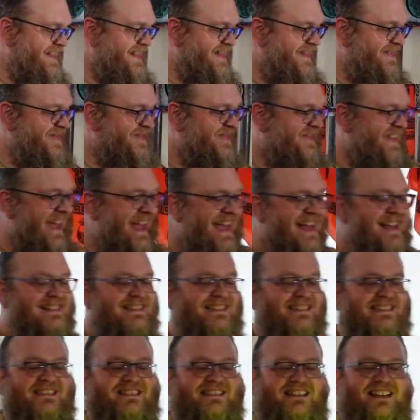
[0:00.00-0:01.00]

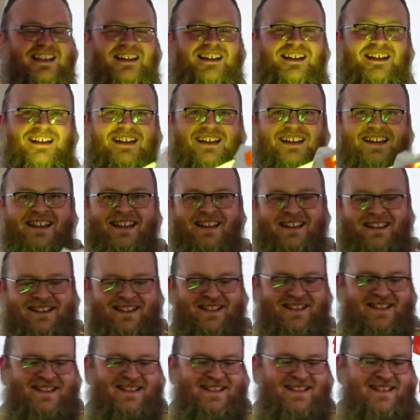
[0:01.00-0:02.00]
this,
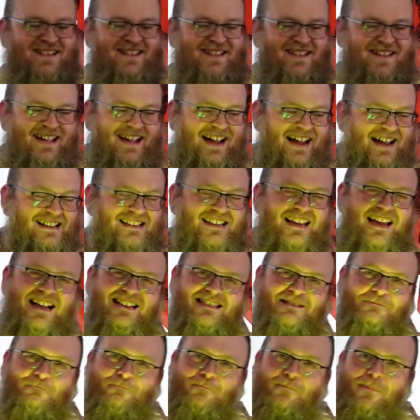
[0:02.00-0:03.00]

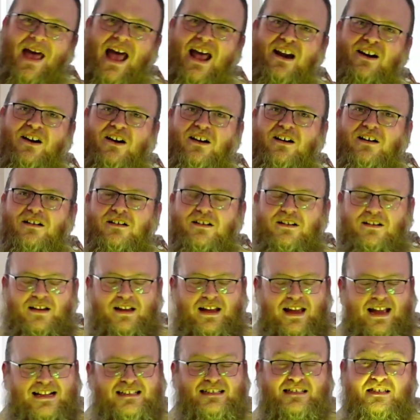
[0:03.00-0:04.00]
it's better.
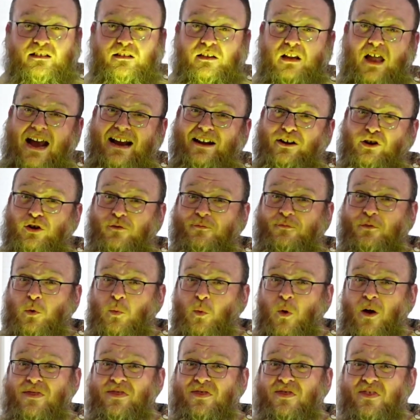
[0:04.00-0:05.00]
It's lighter for
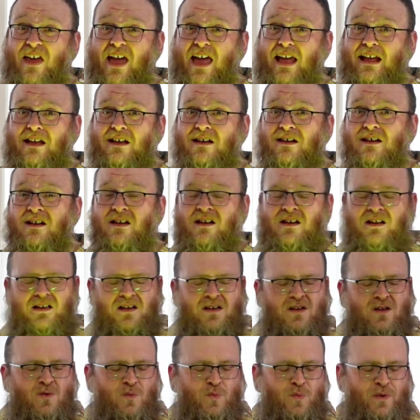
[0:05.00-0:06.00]
one thing,
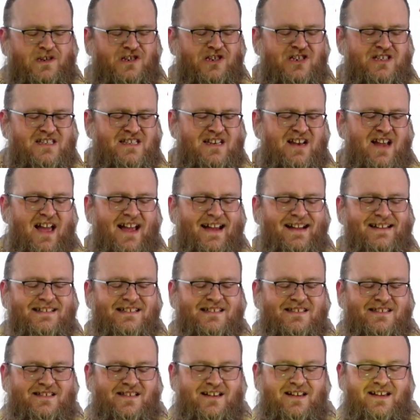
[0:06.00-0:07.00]
which is
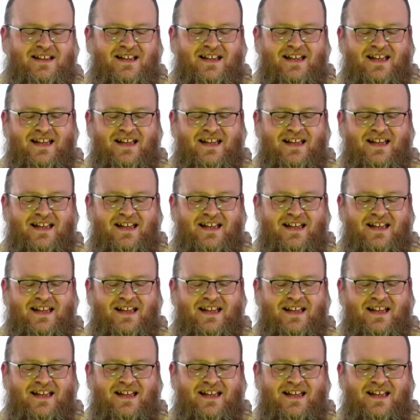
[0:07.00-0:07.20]
nice.